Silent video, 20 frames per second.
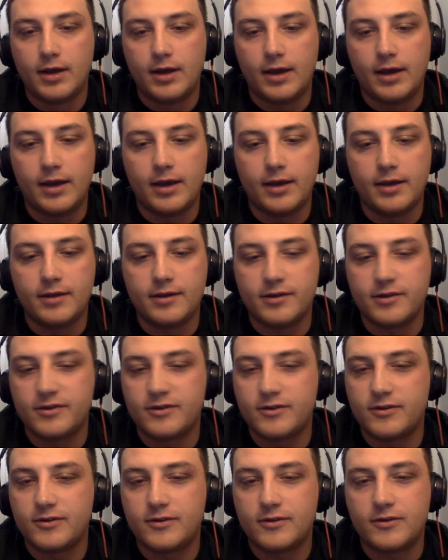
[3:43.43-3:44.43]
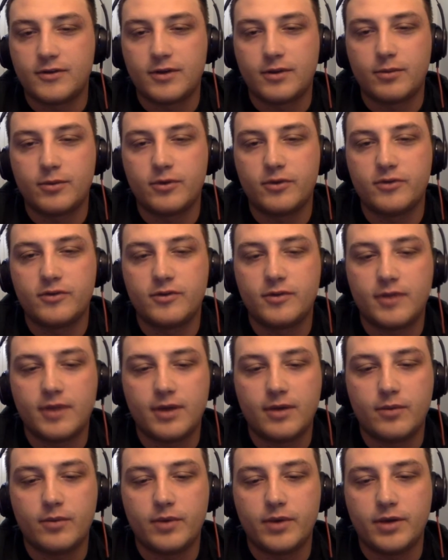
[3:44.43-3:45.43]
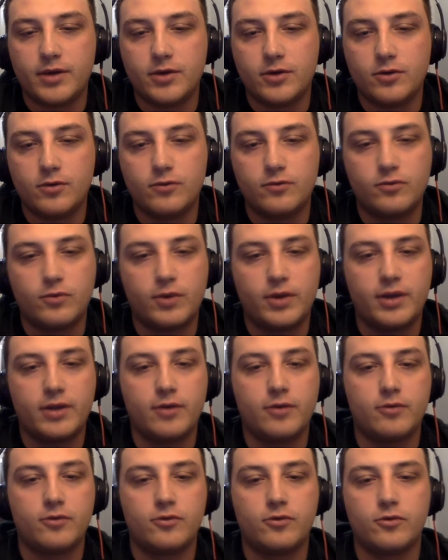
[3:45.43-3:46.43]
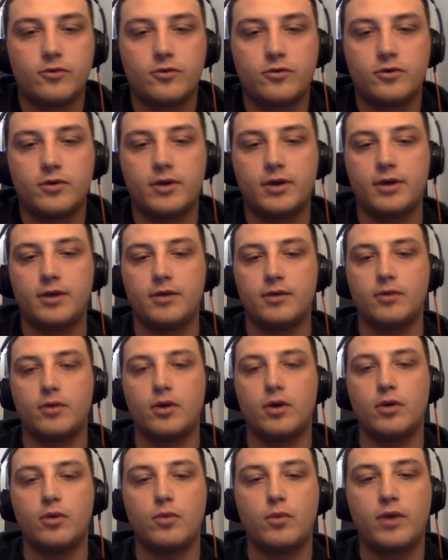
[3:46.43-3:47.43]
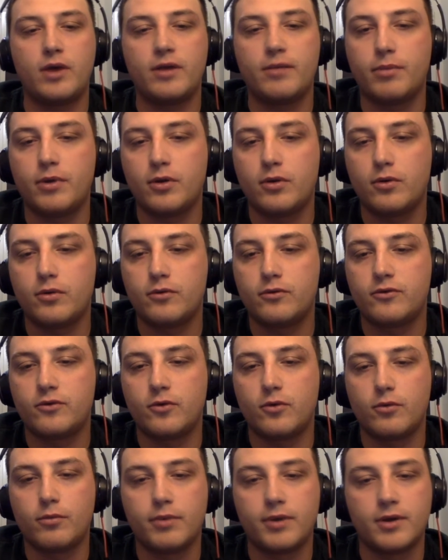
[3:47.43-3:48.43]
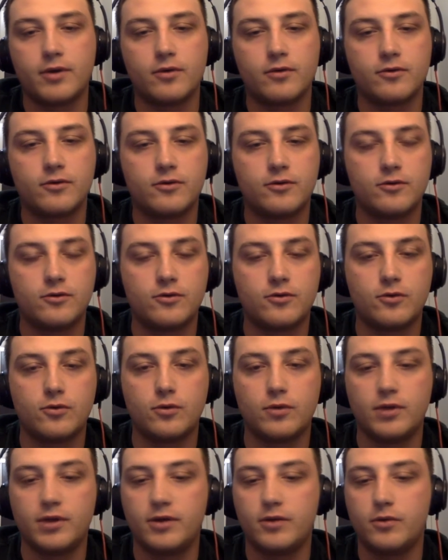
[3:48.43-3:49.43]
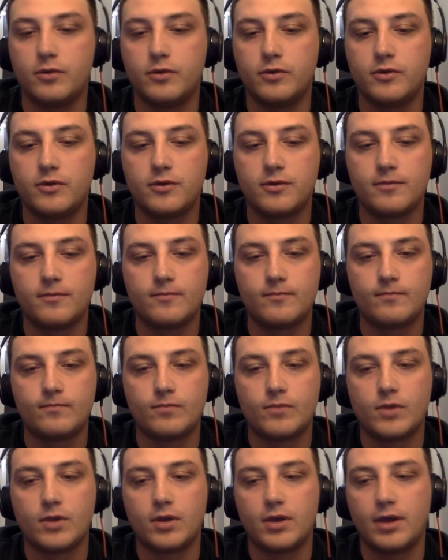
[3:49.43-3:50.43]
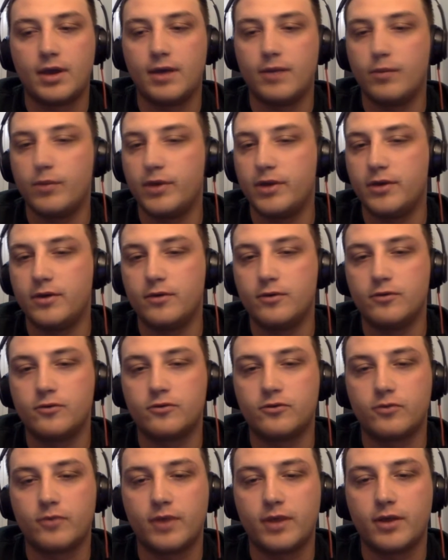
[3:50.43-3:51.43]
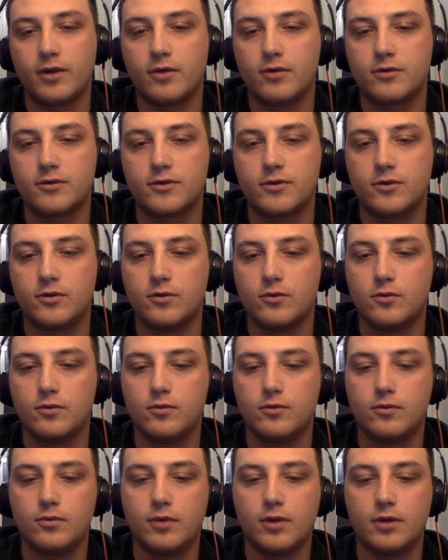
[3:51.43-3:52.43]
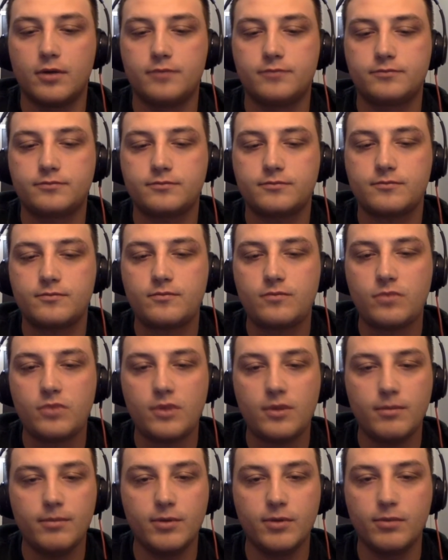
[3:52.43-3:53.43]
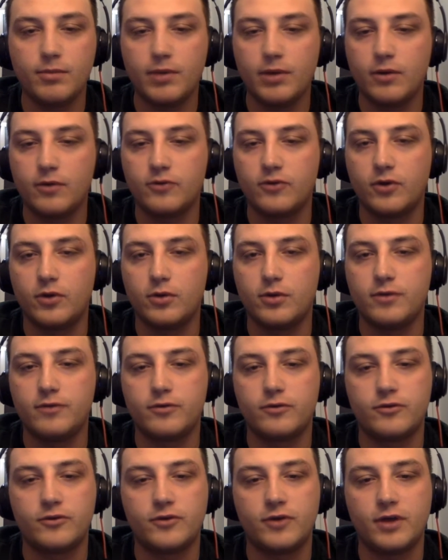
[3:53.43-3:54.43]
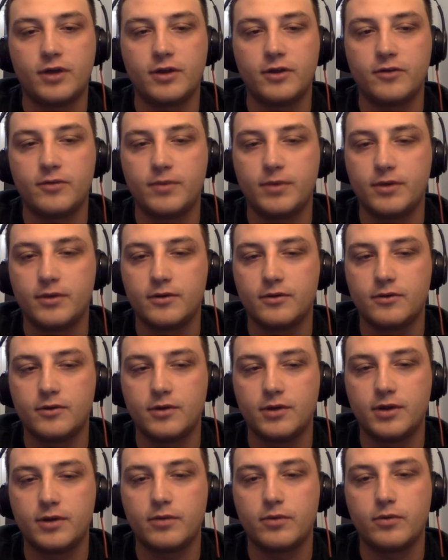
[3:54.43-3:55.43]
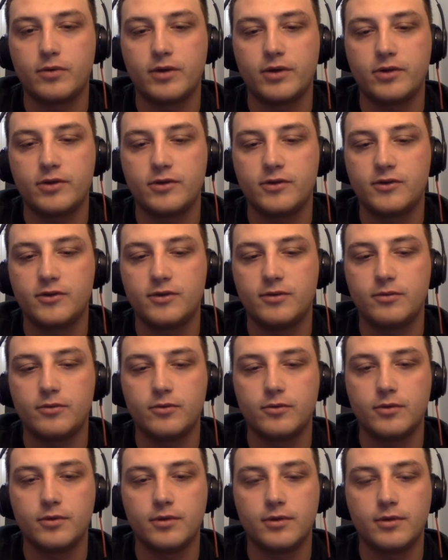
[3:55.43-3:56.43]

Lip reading: And this is the same reason that we use white oak to create wine barrels or barrels to store liquids. And we use red oaks to build barrels only for solids because the liquid will actually seep through it.